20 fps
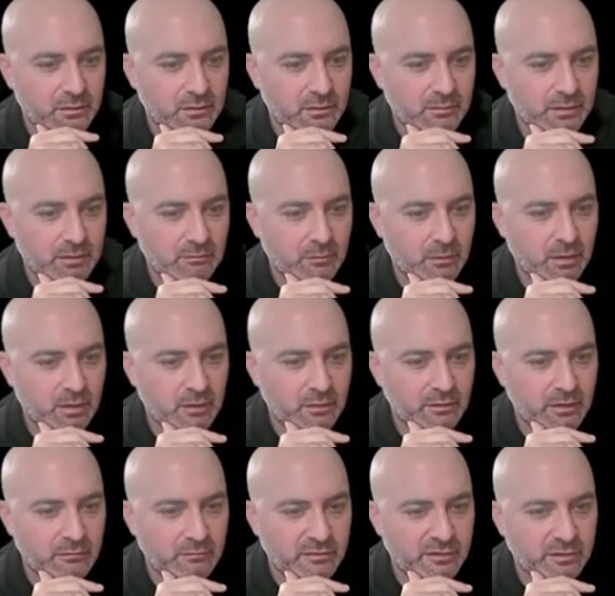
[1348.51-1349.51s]
Am I wrong?
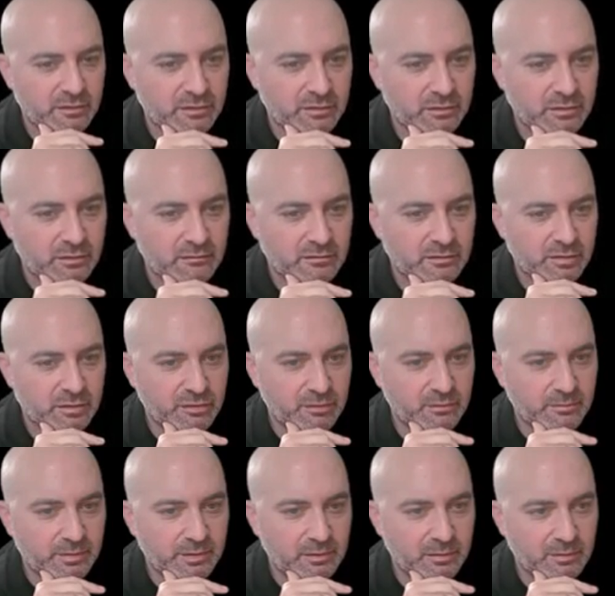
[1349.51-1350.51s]
That was the
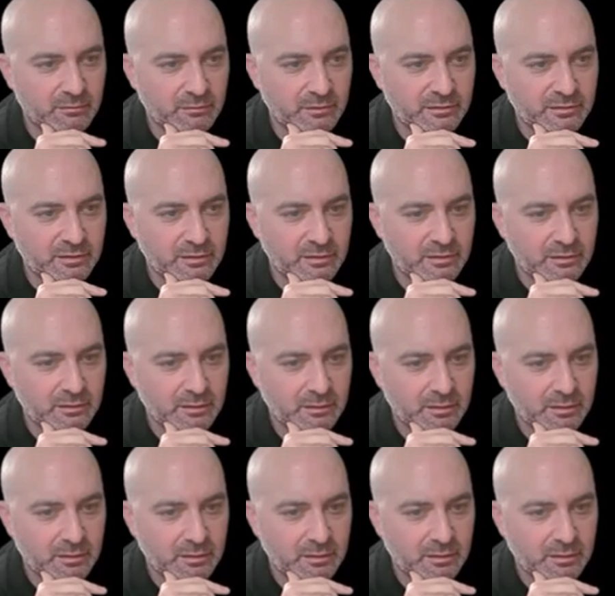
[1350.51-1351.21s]
third period, wasn't it?